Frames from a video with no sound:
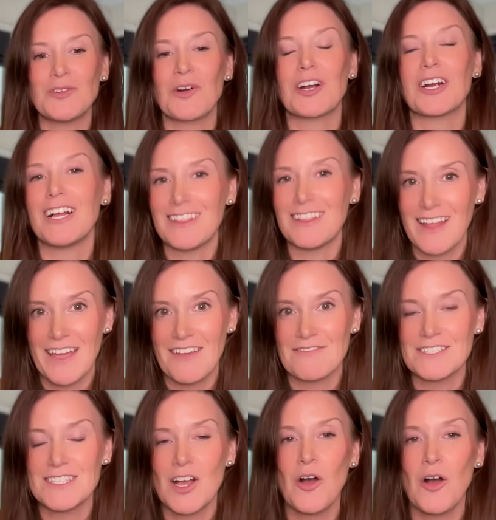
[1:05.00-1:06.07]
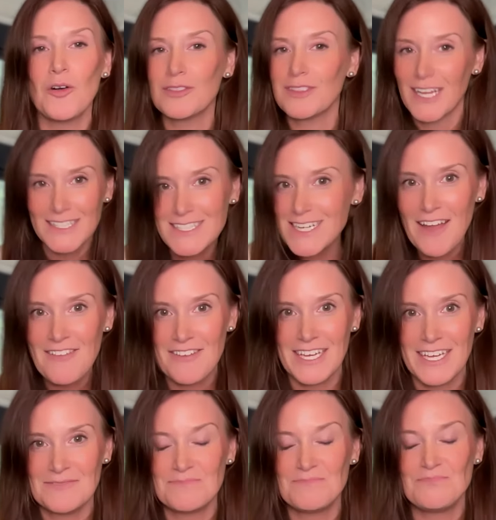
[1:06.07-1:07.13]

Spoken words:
your life. So let's dive in.